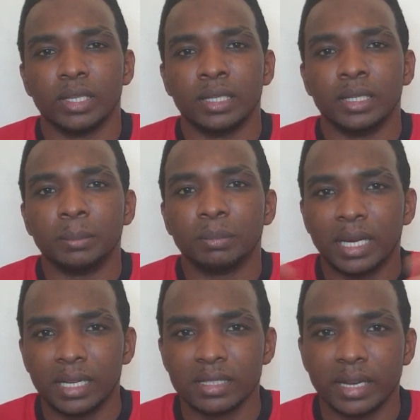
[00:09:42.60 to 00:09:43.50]
the, the
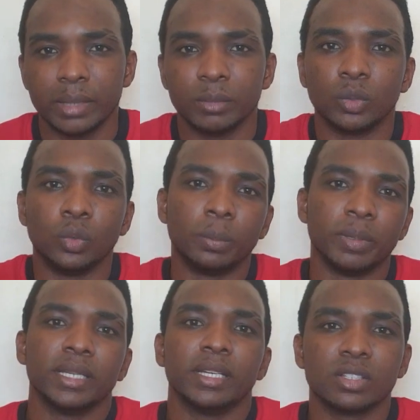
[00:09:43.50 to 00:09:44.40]
plants are able to
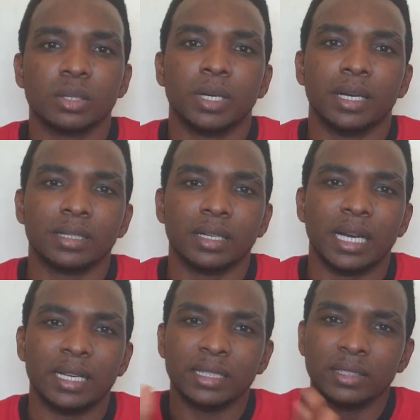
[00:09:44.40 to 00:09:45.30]
open their stomata
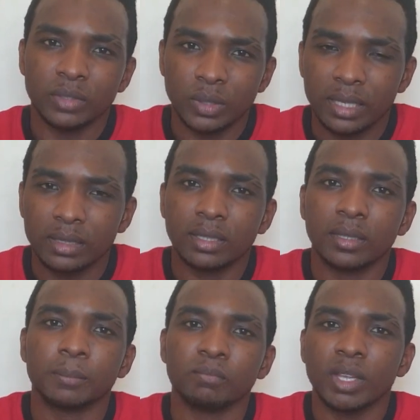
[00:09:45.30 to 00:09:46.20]
and give you that
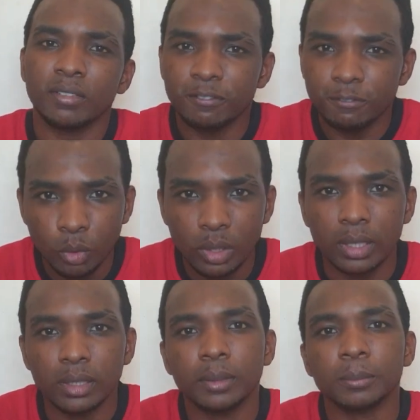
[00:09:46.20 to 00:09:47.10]

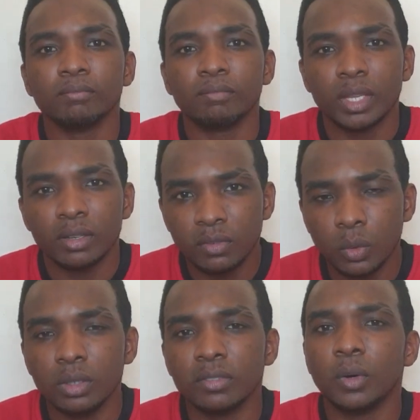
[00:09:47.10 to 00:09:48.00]
full,
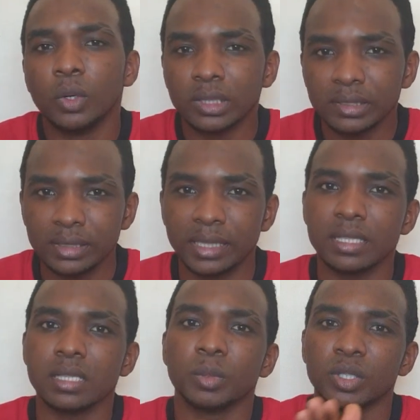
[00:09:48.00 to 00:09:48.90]
full
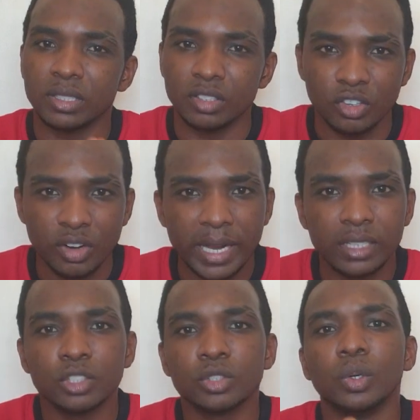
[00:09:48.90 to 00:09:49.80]
photosynthesis process
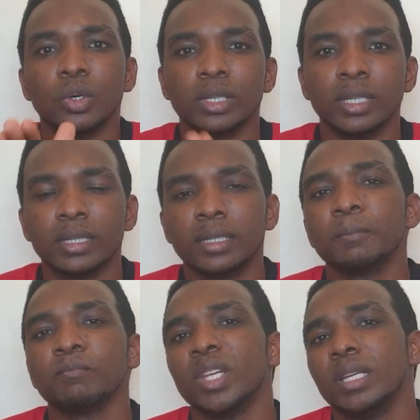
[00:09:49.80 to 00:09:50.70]
right through the,
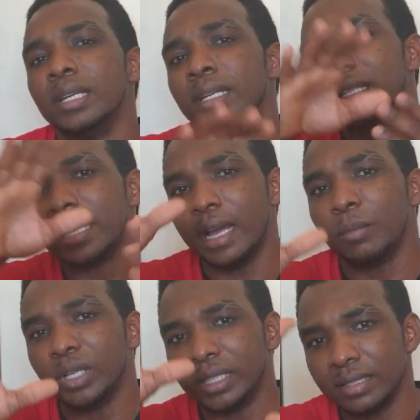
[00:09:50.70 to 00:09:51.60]
the, the time
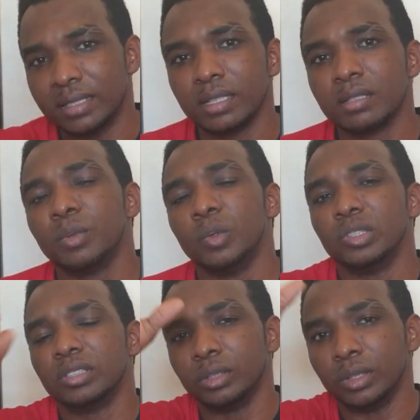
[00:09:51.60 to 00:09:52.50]
when it is
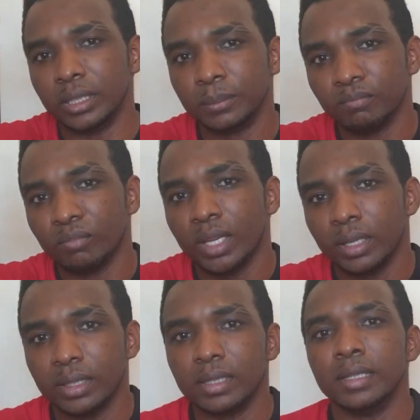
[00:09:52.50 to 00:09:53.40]
exposed to the,
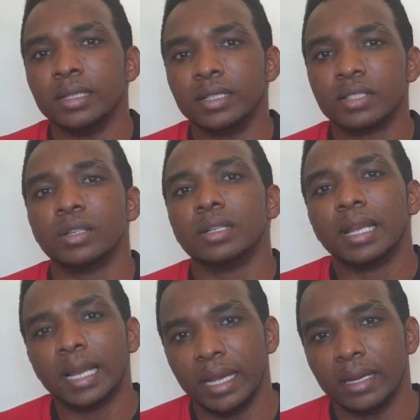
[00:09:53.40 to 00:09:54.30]
the, the, the
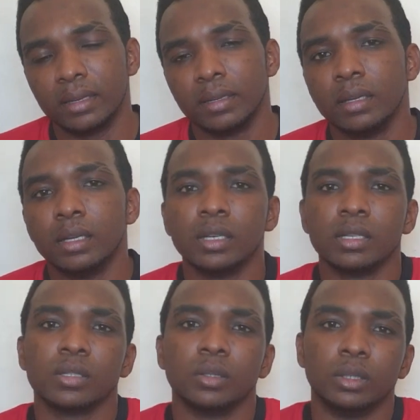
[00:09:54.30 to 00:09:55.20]
sunlight.
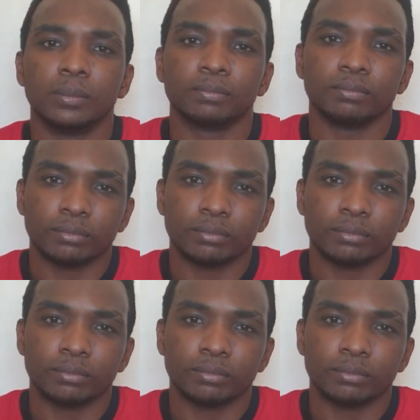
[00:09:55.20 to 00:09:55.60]
So